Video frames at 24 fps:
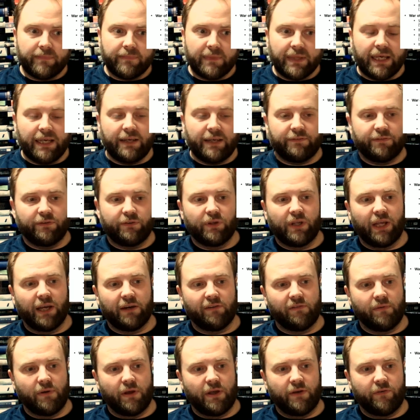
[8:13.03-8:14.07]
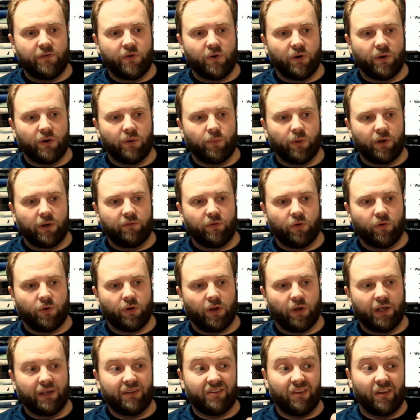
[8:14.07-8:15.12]
If one of your
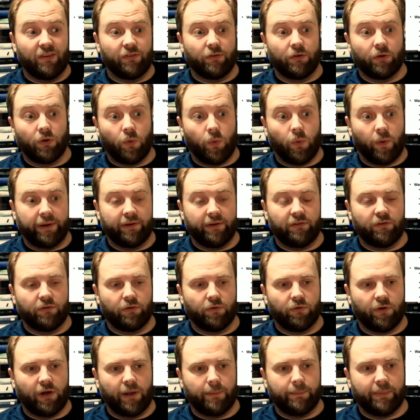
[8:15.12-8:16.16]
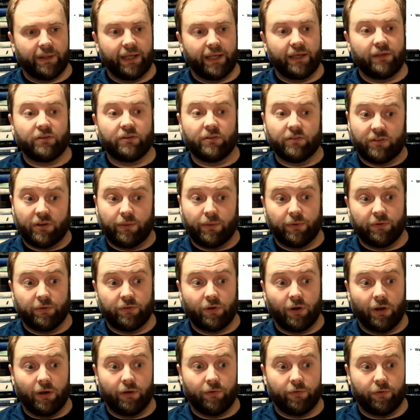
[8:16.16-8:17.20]
colleagues isn't quite in the right place and someone's
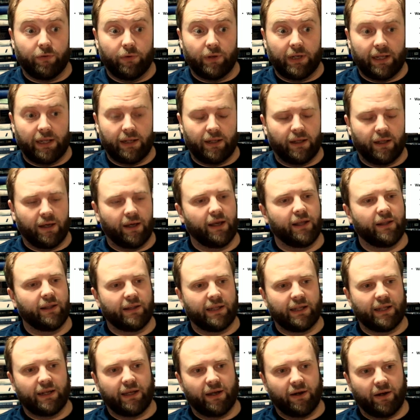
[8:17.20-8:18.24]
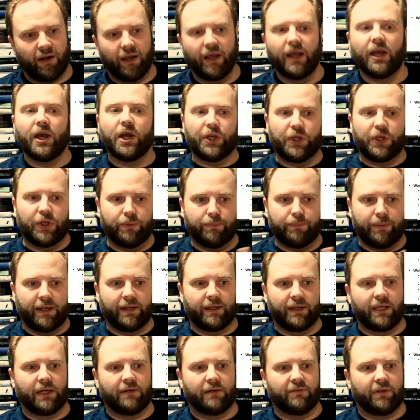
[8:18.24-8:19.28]
going through that area, you better
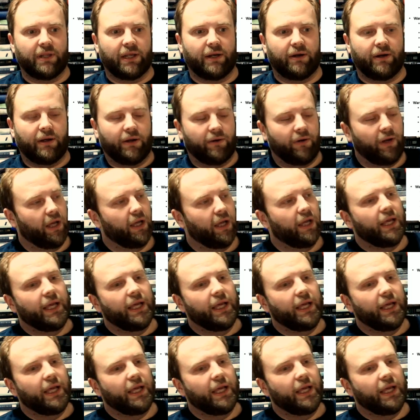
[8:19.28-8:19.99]
cover their area.